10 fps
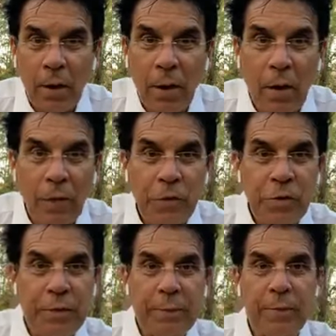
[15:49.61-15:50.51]
All
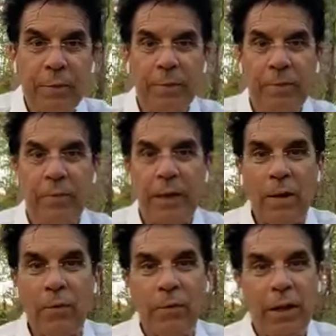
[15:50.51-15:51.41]
those people that
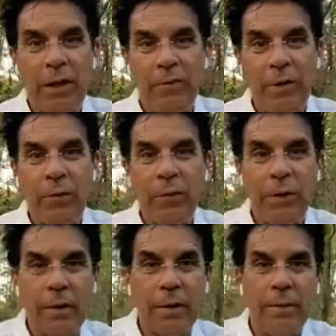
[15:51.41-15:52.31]
I rode the elevator
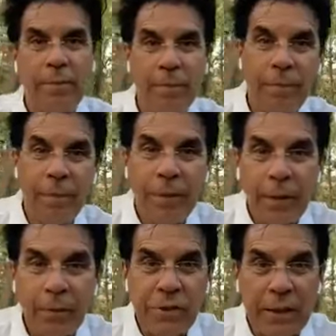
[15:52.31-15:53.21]
with,
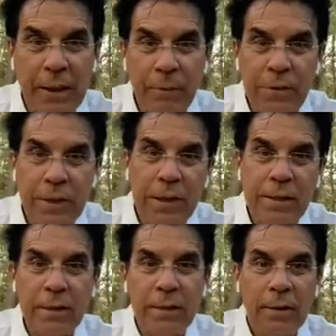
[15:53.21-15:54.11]
there were
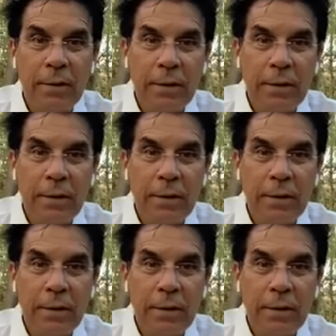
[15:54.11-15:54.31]
celebrities,